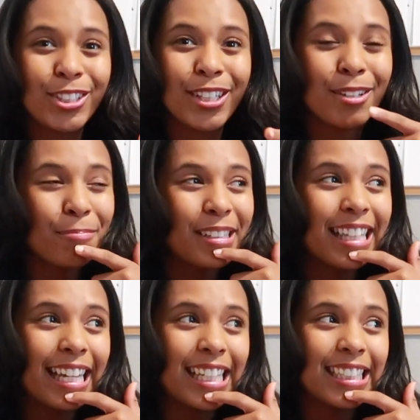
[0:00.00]
it and be
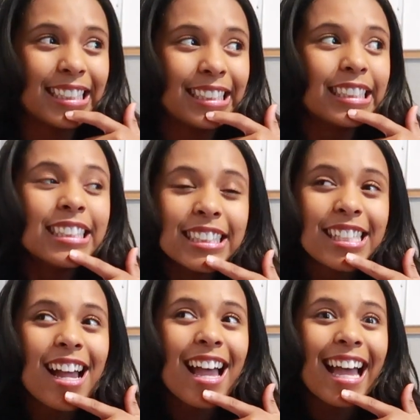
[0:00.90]
like,
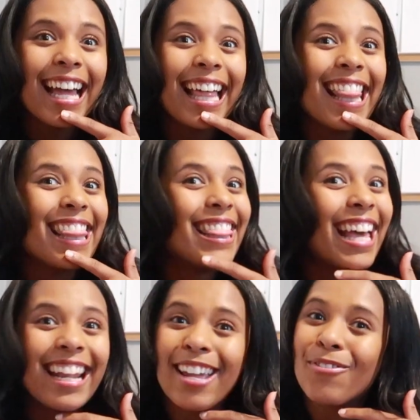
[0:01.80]

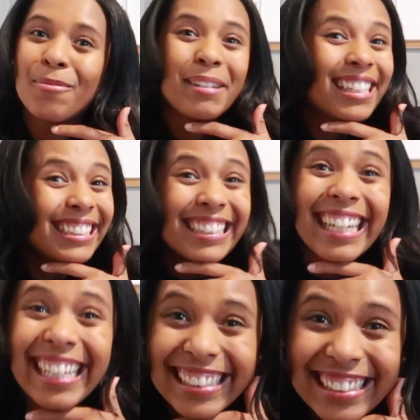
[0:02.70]
that ain't for me,
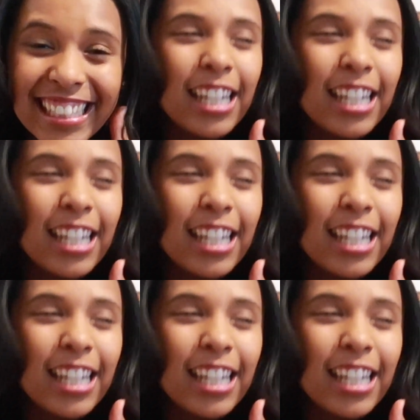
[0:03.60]
sis.